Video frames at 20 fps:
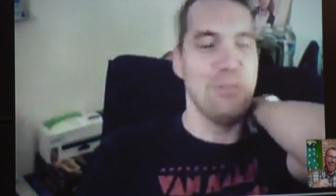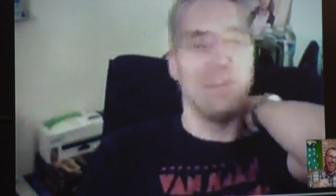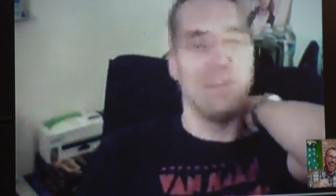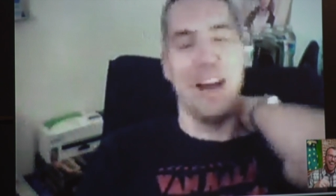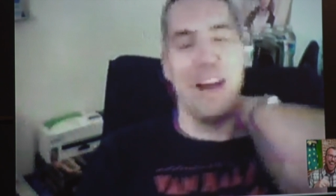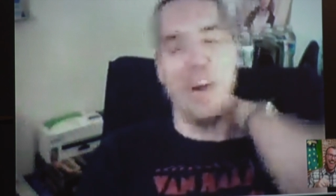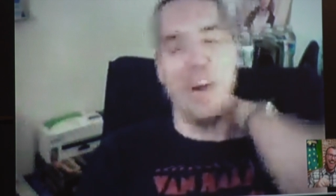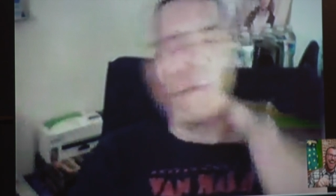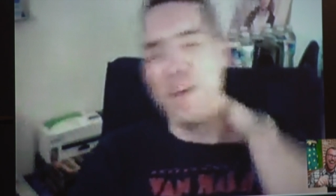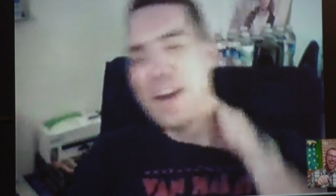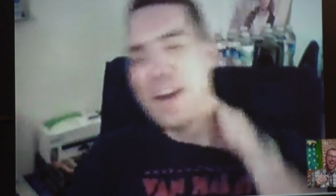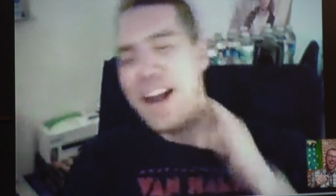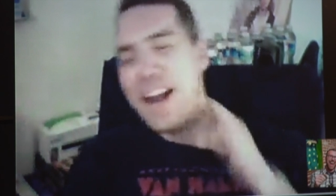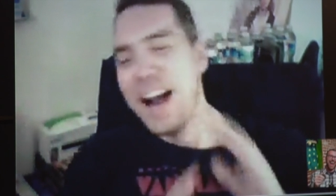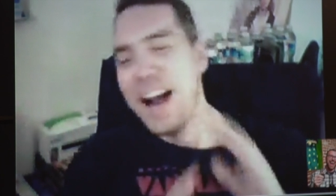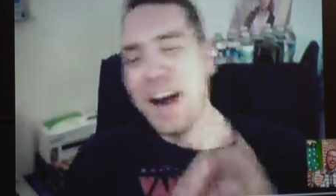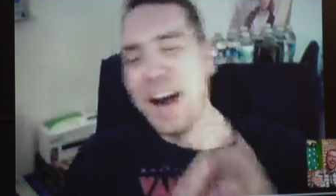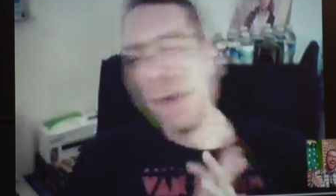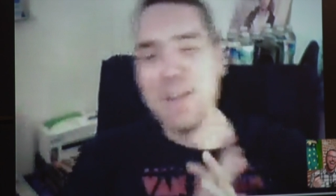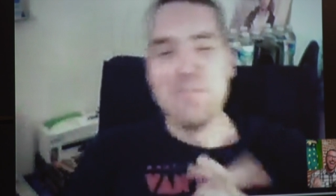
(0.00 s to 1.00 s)
No,
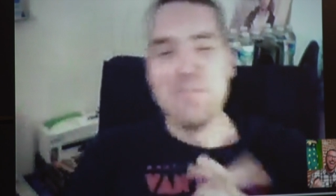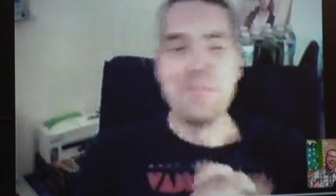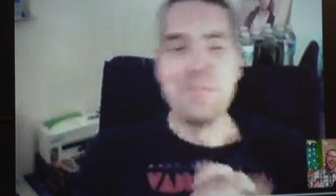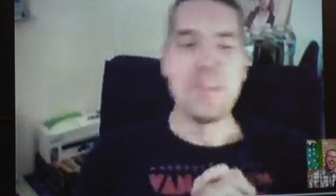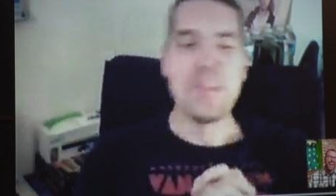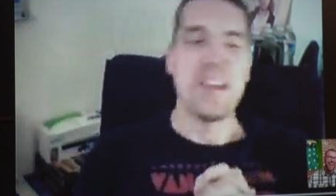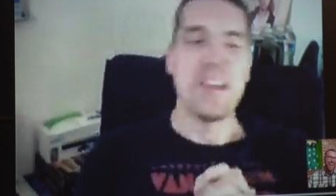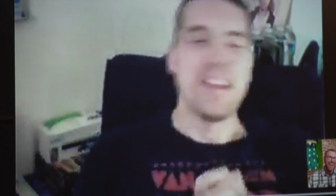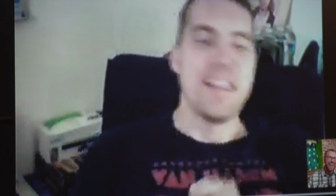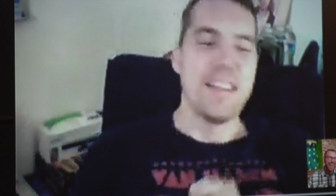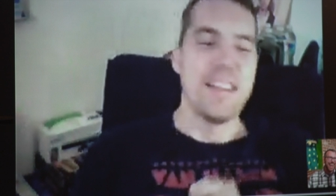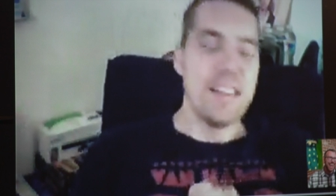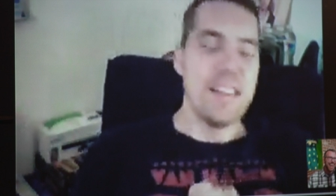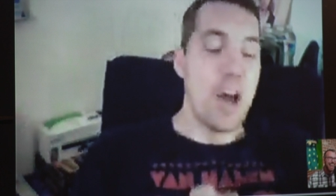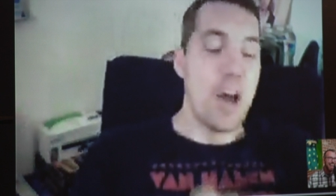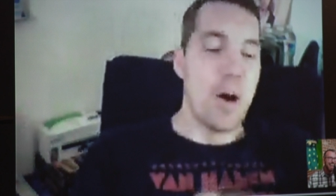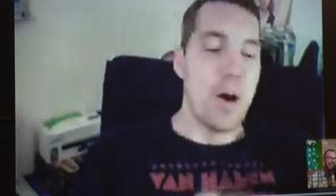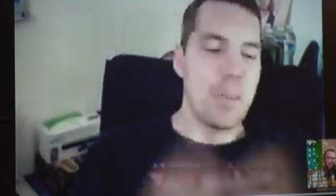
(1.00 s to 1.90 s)
um, no.